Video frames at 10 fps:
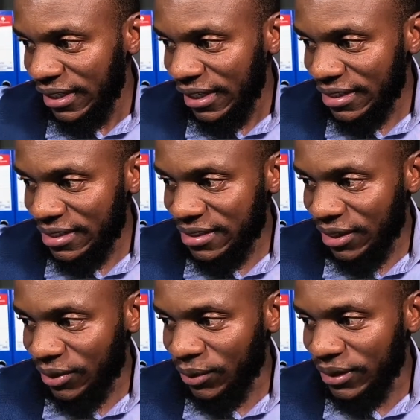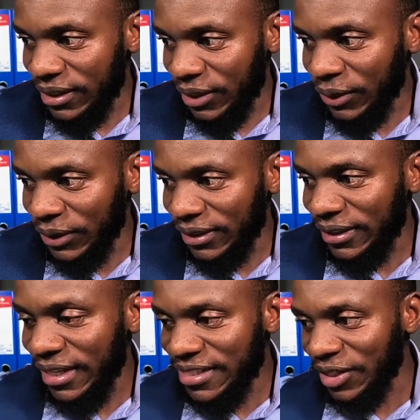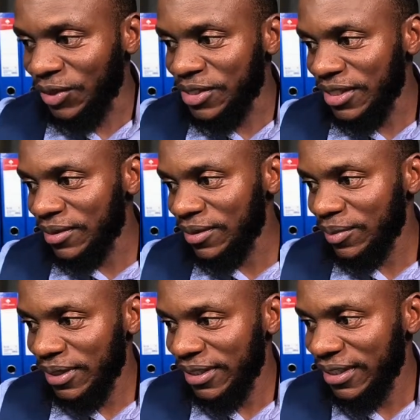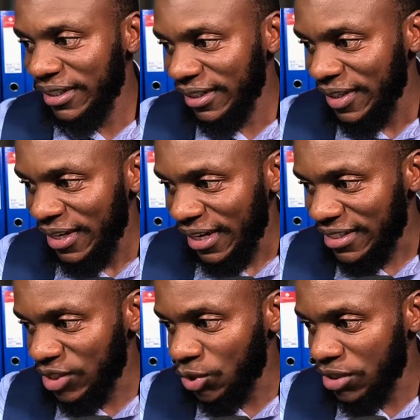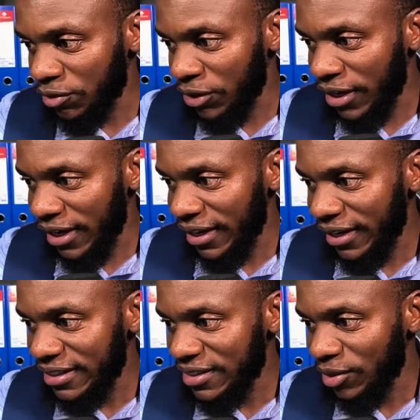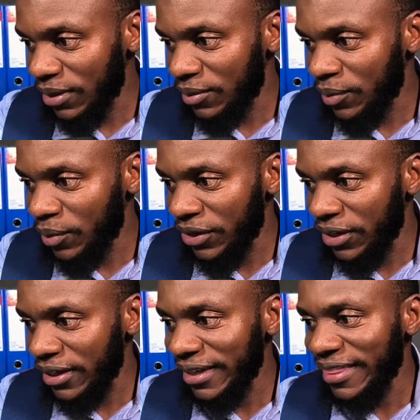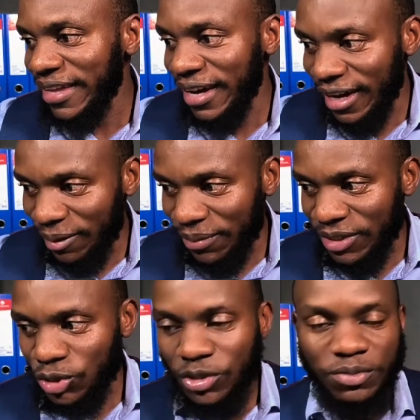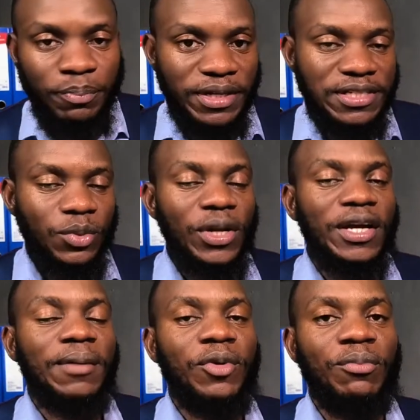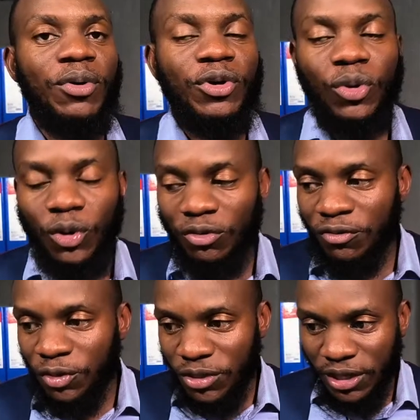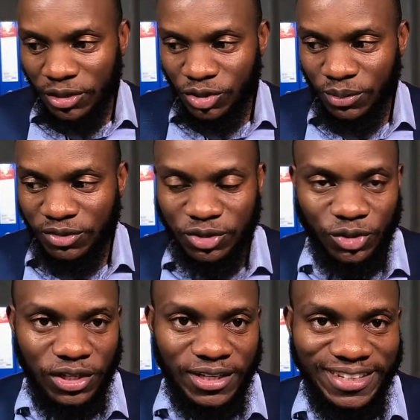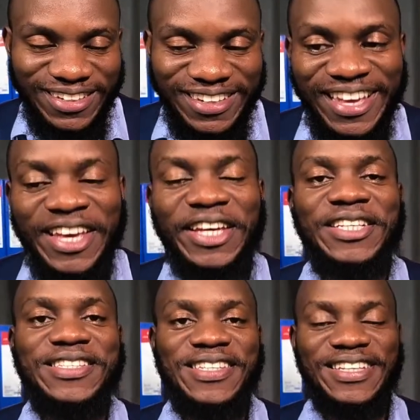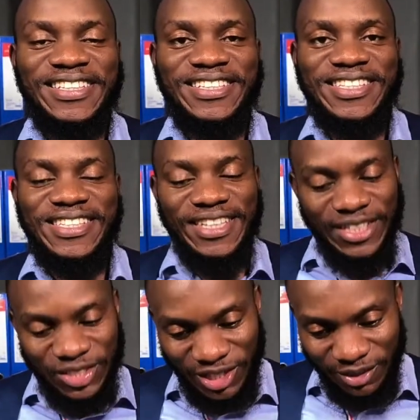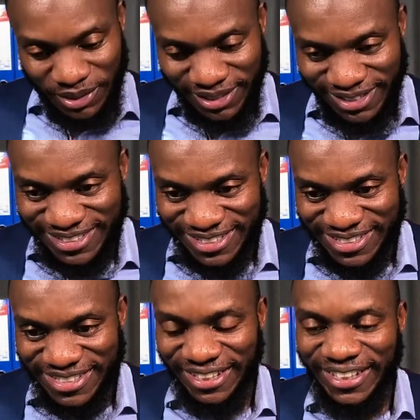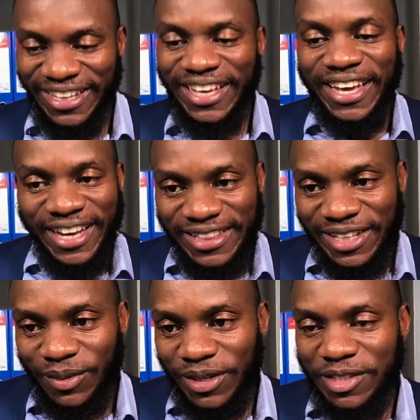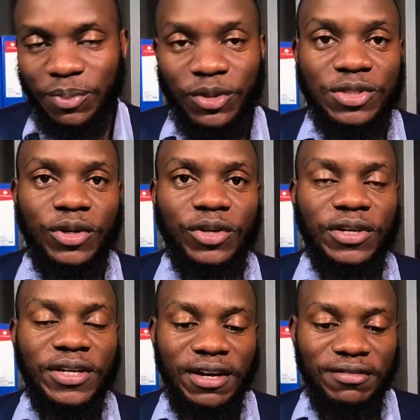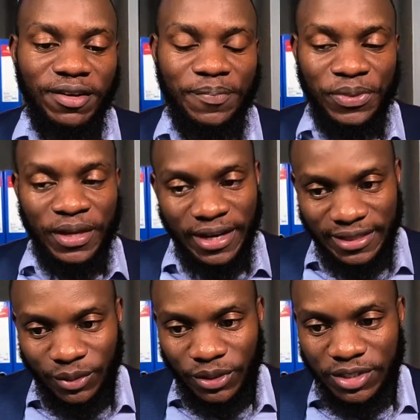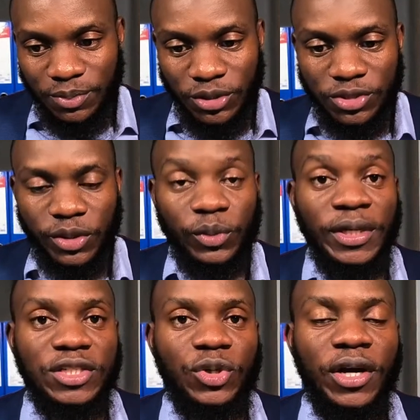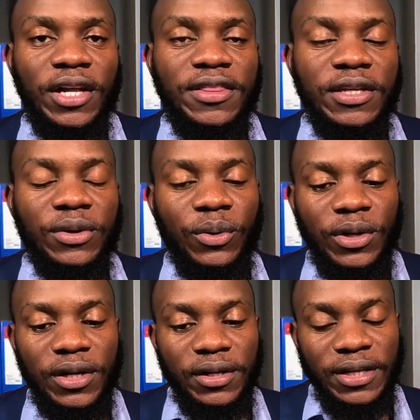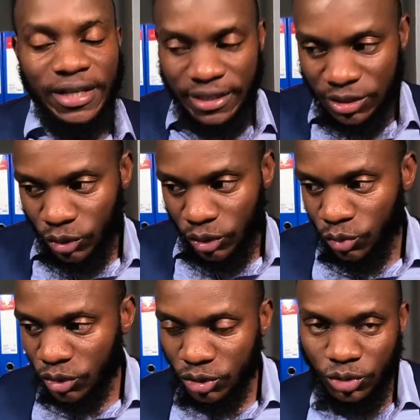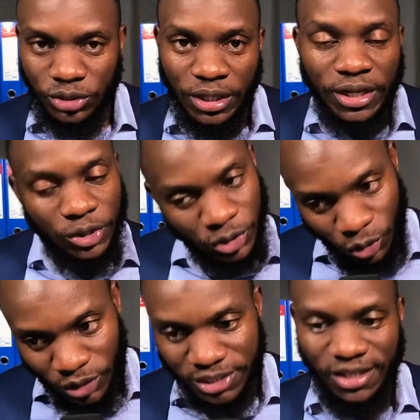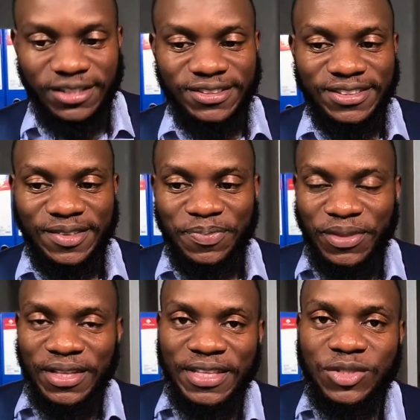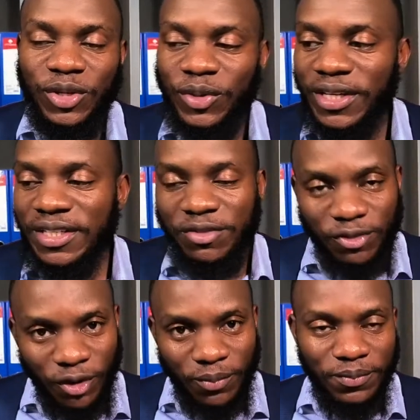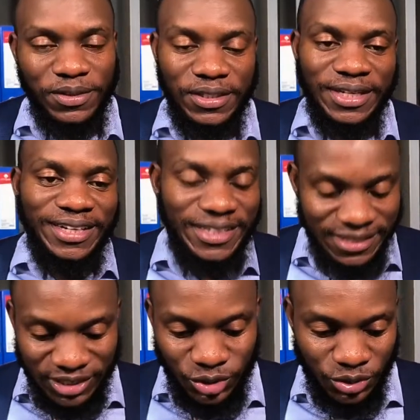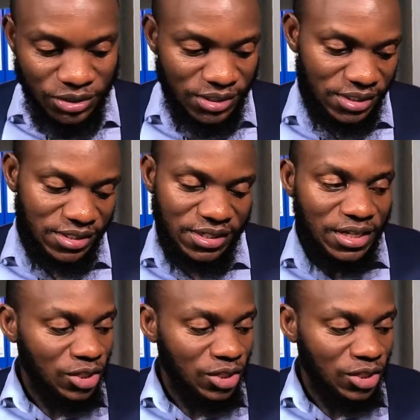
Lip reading: I see Saruni Dakuni. There's a new gentleman here. I see Joseph Onaya. I see Robert Mabwire, The Hub, and Jones Bett. Welcome on board, all of you. Thank you so much for joining in. It's interesting. It shall be interesting. Health and Wellness Sport is where you recover. Health and Wellness Sport is where you get your health in order. This is where you question your doctor. This is where you get informed decisions.